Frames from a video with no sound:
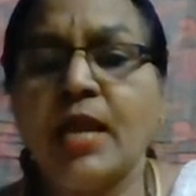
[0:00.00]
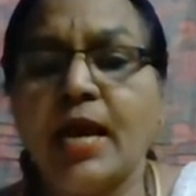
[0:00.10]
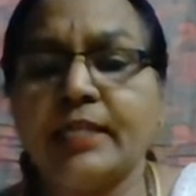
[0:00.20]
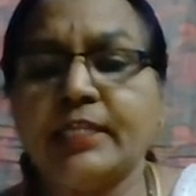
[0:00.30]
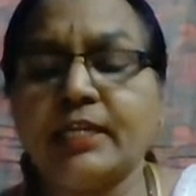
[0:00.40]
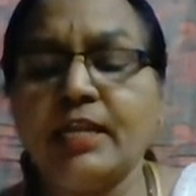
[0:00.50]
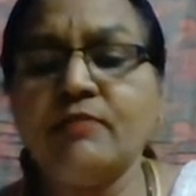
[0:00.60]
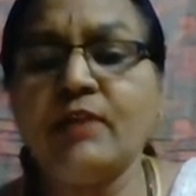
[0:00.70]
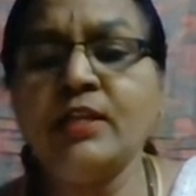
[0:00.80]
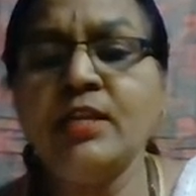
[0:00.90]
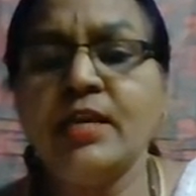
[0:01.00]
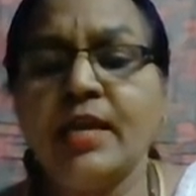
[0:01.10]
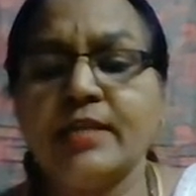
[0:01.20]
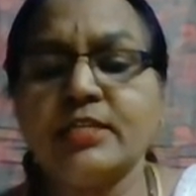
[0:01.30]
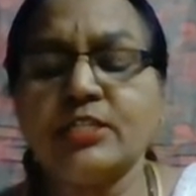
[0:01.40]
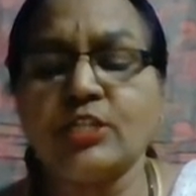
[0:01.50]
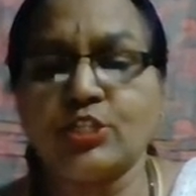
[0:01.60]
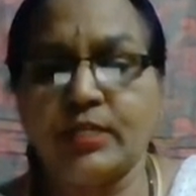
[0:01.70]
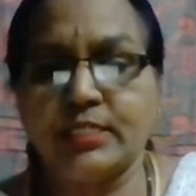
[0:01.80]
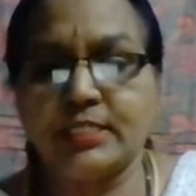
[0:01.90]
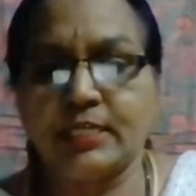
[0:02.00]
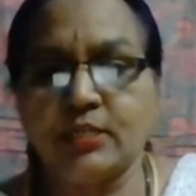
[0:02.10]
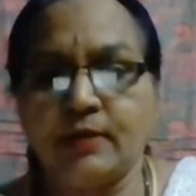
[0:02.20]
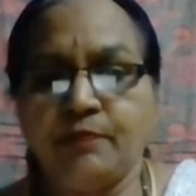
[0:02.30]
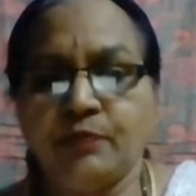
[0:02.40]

and the green one is a tertiary sector.